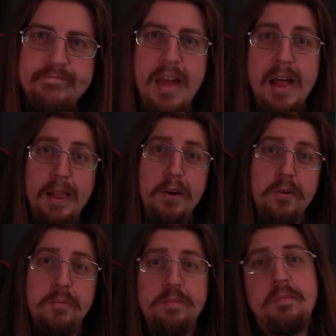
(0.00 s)

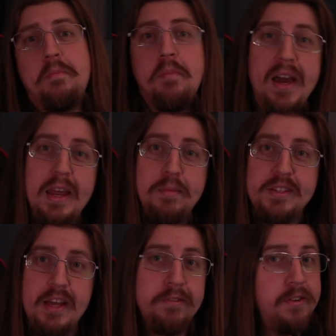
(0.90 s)
Hello, my name is
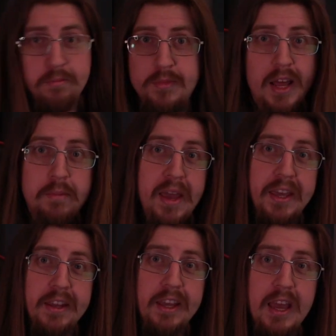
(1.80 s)
Stefan and I'm
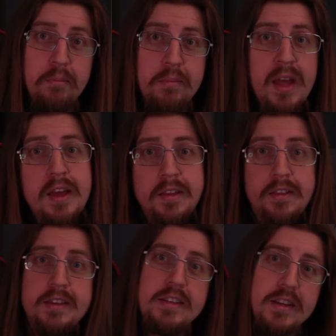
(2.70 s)
making a game.
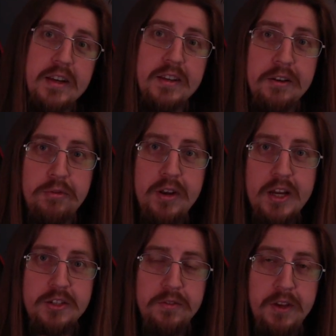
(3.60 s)
This is an
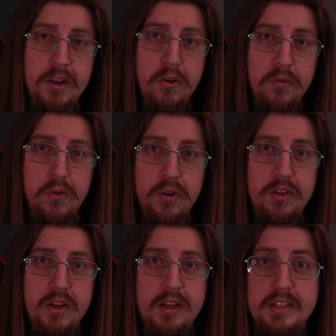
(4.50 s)
introduction video for
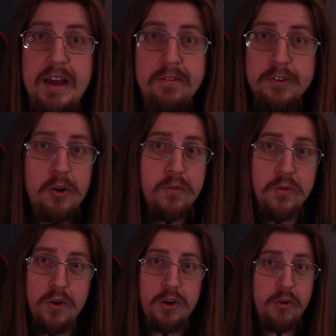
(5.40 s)
the devlog
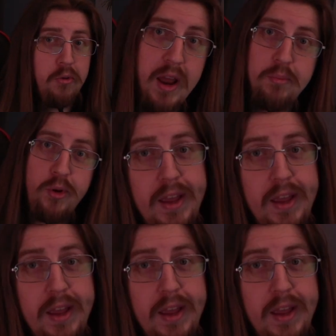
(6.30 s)
for Crab Raid